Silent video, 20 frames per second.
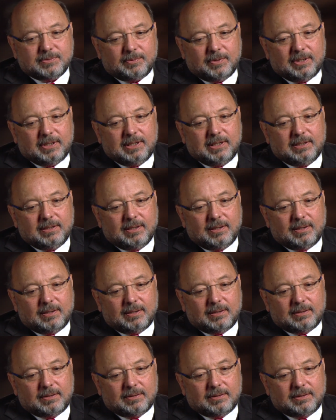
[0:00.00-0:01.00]
really
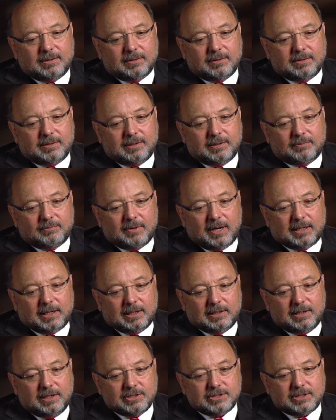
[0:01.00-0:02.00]
the
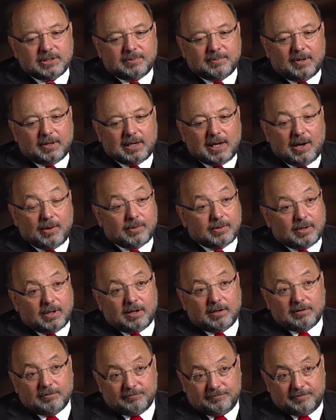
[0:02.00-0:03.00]
recognition about how it
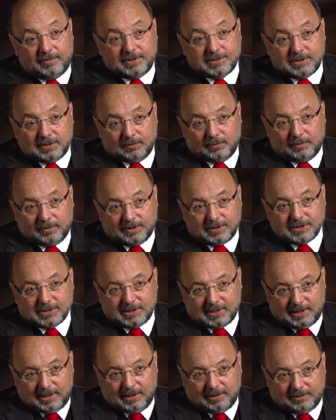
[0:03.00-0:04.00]
all fits and works
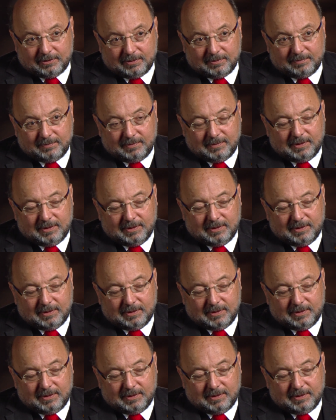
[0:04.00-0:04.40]
together.